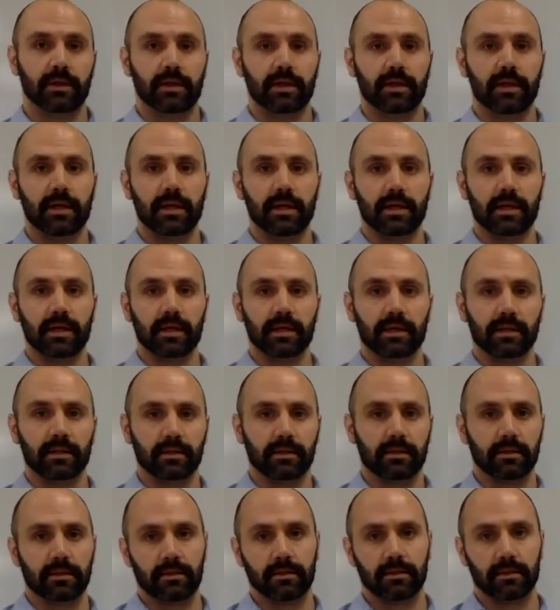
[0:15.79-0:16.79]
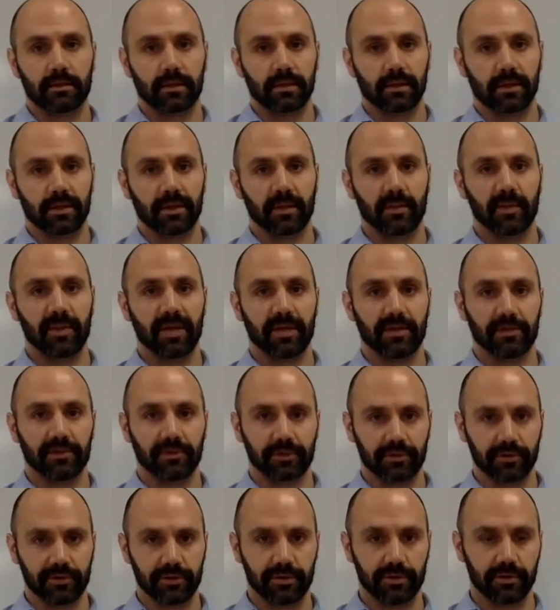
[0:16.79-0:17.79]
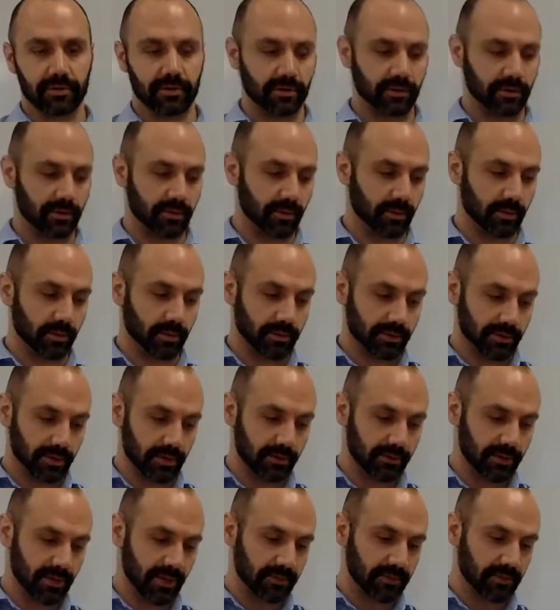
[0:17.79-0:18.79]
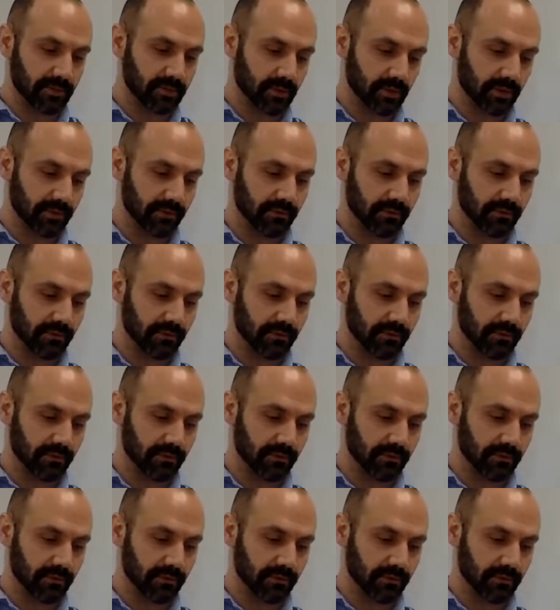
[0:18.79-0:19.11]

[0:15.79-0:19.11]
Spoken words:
and capacitors in this unit. But we're going to start with Chapter 24.